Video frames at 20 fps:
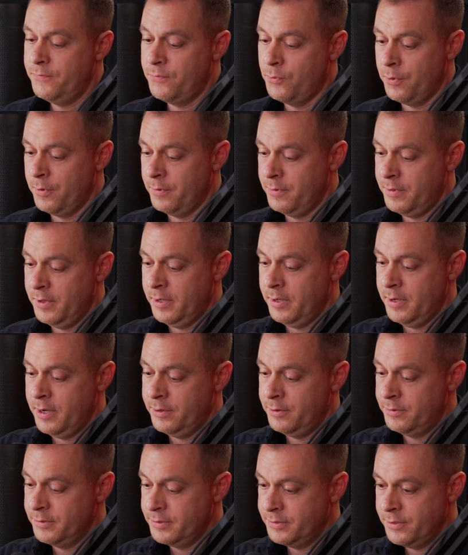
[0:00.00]
for the
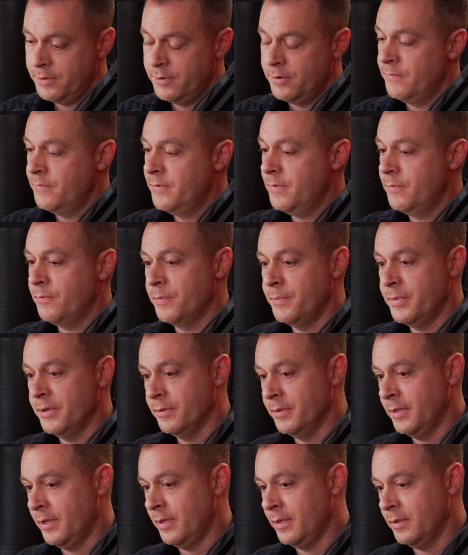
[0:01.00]
underserved. We're
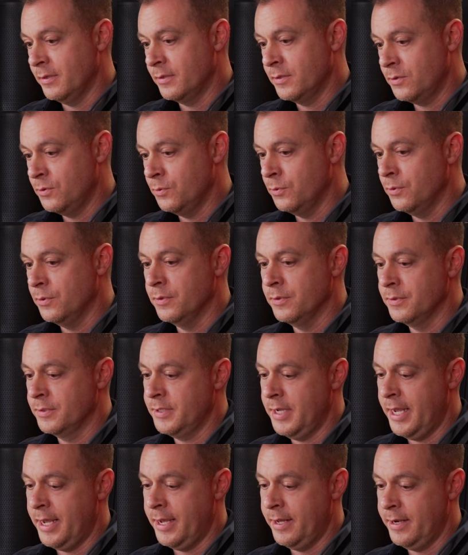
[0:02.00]
building
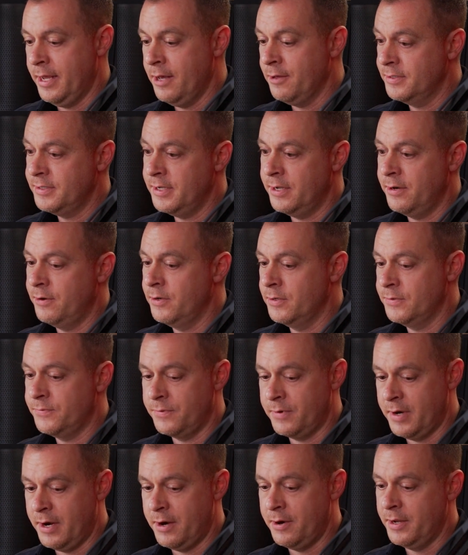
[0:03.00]
schools and health centers
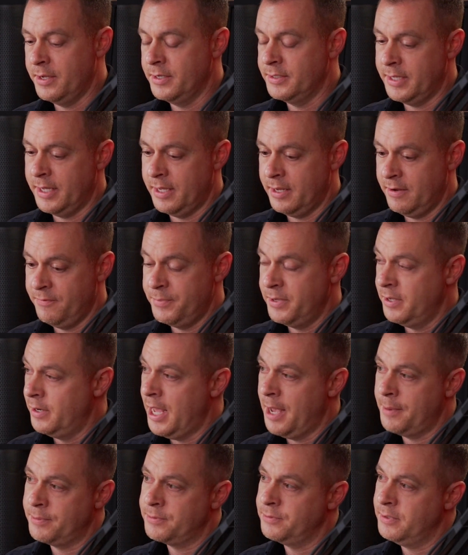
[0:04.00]
for areas that have
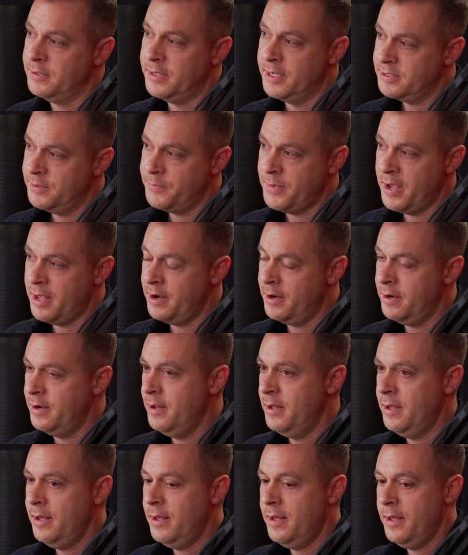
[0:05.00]
been absolutely decimated.